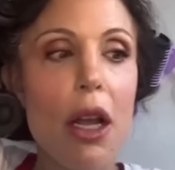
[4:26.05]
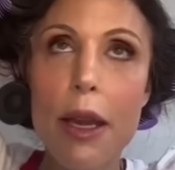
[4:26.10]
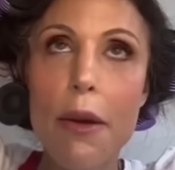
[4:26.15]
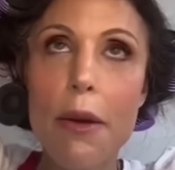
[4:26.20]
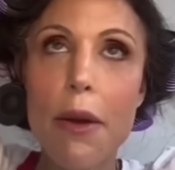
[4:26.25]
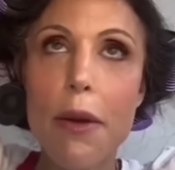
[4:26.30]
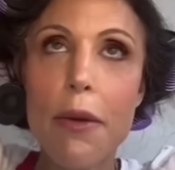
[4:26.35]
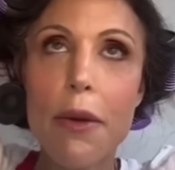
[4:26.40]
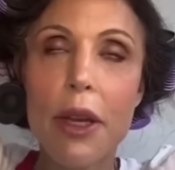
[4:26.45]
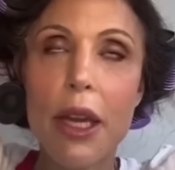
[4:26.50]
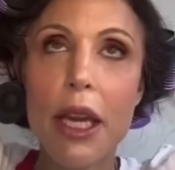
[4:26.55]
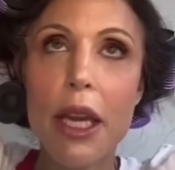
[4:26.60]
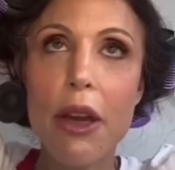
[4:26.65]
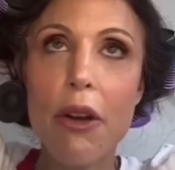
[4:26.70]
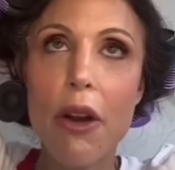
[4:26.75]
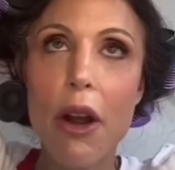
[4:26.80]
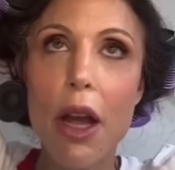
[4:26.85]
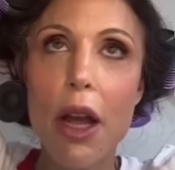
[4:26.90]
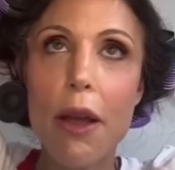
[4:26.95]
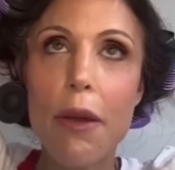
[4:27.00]

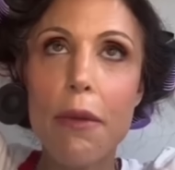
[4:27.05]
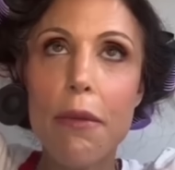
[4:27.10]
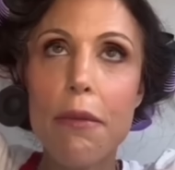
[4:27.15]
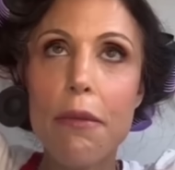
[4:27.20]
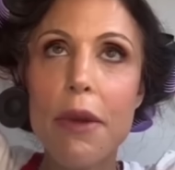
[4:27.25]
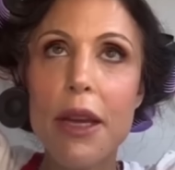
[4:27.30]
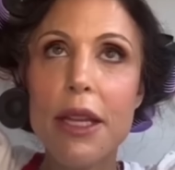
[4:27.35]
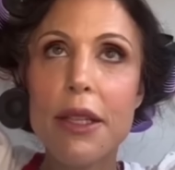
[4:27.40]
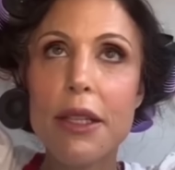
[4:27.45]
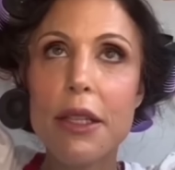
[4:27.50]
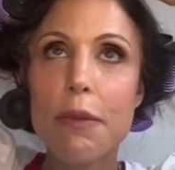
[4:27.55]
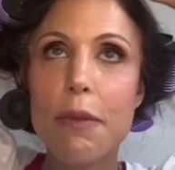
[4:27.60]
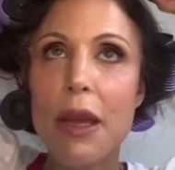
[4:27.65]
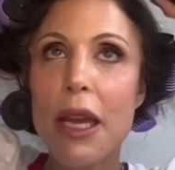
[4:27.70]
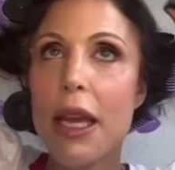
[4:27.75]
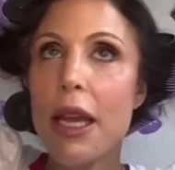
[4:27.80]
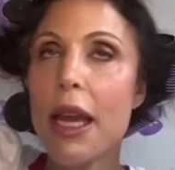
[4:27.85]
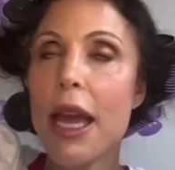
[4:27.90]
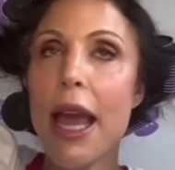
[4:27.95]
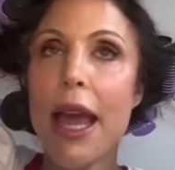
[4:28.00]
Kira, meets
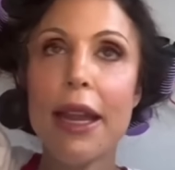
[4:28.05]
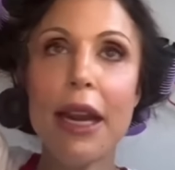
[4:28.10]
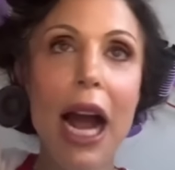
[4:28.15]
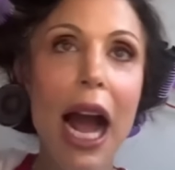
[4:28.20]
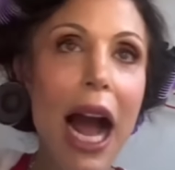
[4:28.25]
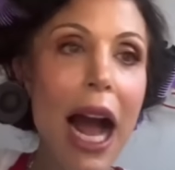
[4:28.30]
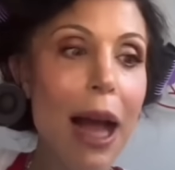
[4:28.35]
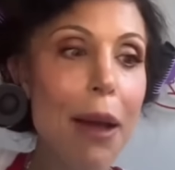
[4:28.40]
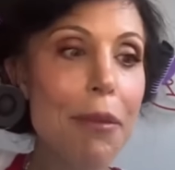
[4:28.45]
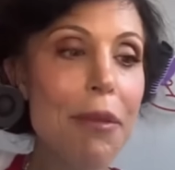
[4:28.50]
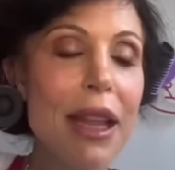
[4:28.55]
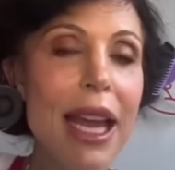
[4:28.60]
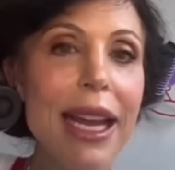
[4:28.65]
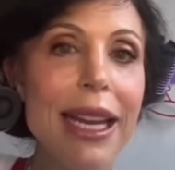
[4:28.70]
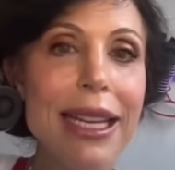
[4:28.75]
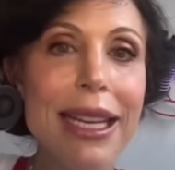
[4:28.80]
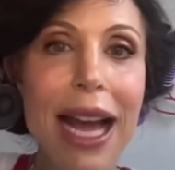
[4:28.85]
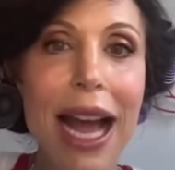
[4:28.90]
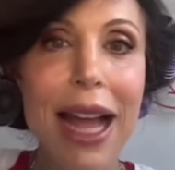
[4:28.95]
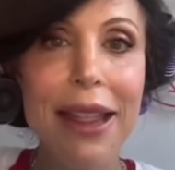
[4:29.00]
me, and I'm
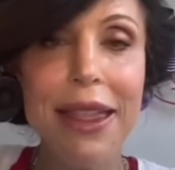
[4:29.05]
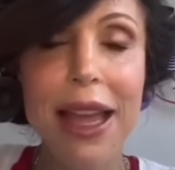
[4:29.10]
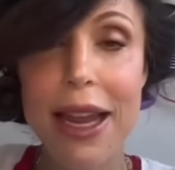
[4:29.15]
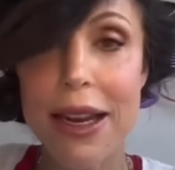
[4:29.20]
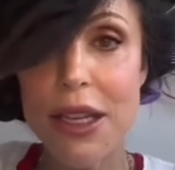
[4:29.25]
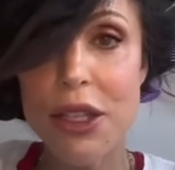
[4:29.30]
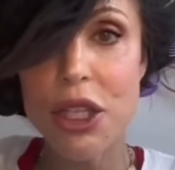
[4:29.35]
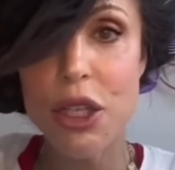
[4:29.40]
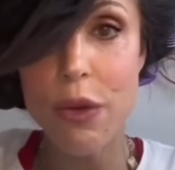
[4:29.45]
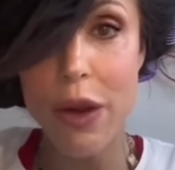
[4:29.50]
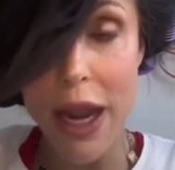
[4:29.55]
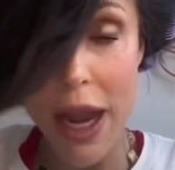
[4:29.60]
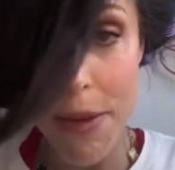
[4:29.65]
like not that into it,